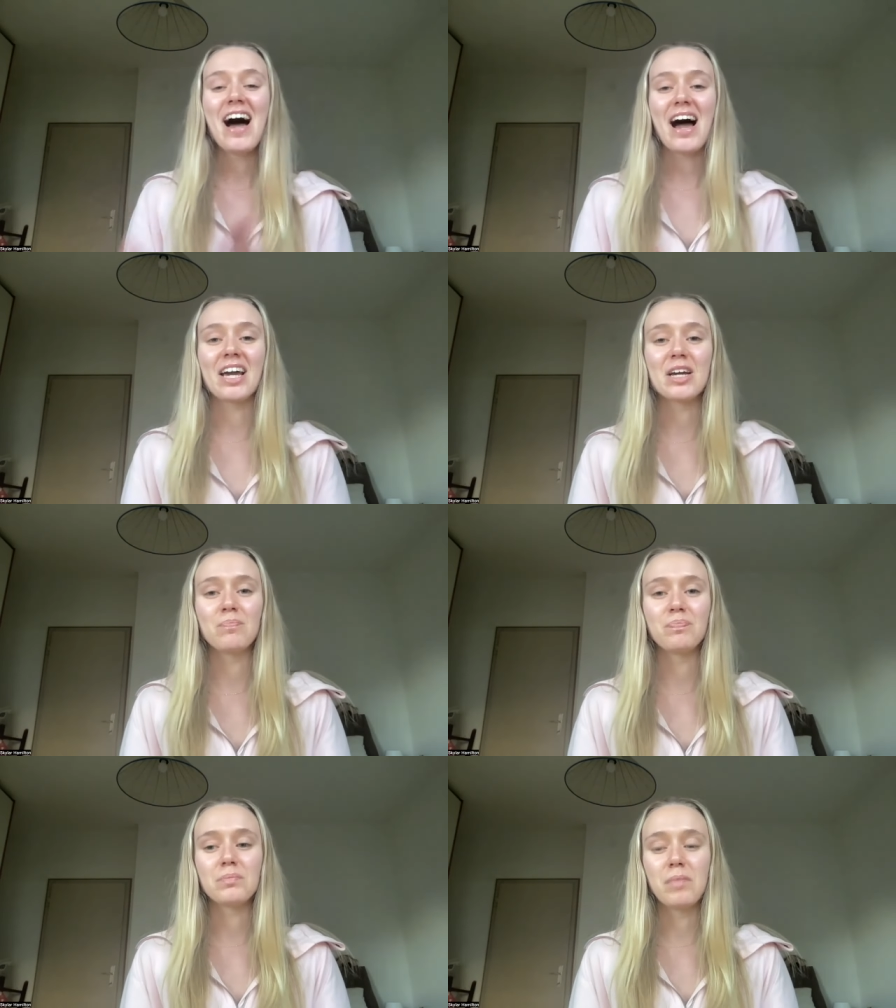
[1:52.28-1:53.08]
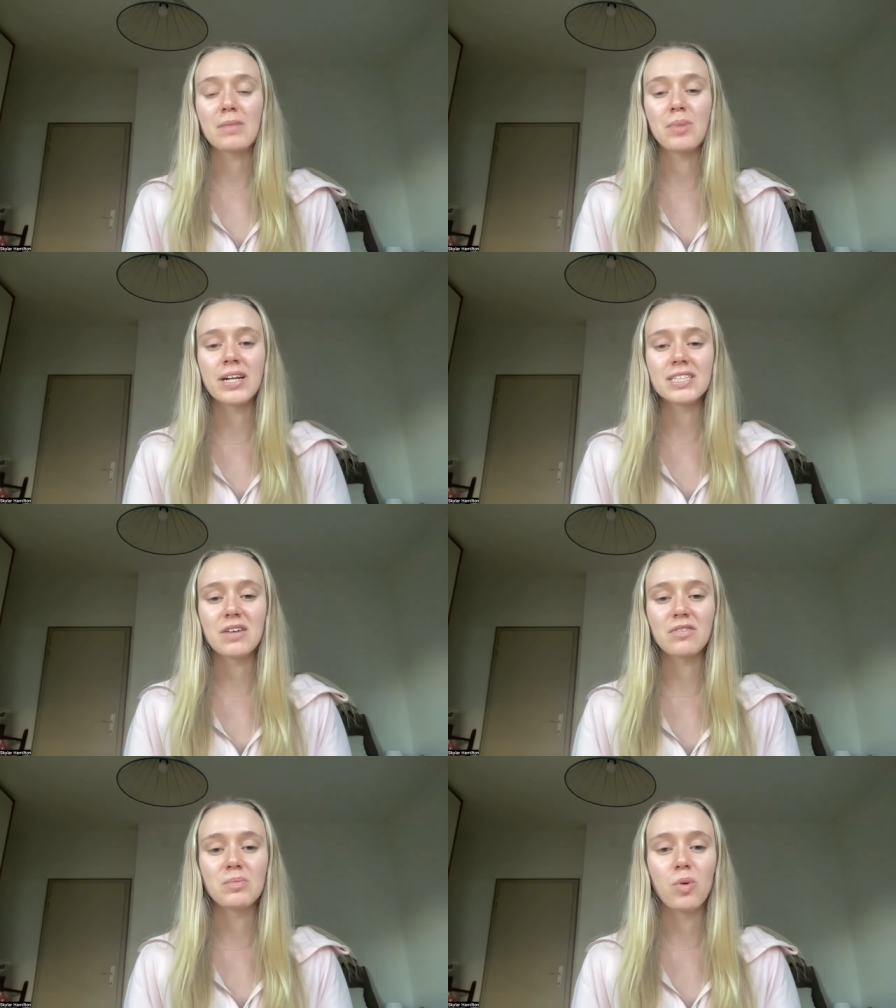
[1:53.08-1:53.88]
I am my brand is
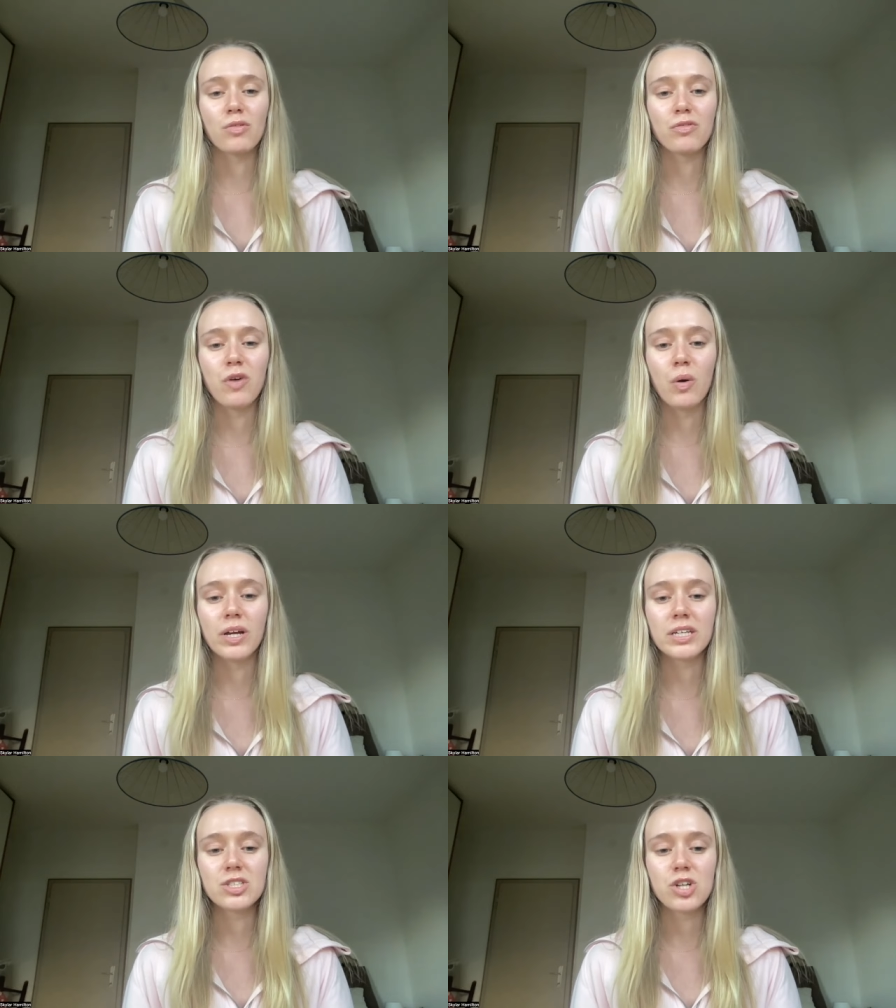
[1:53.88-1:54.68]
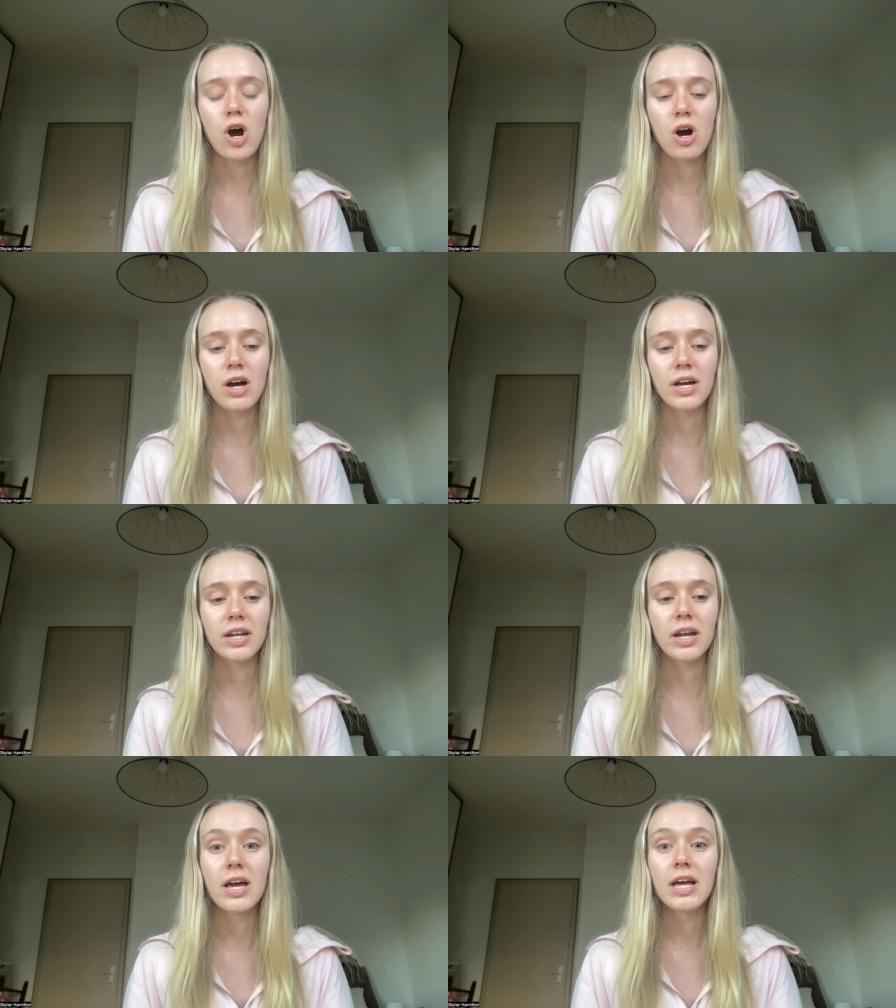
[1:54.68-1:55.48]
definitely more focused on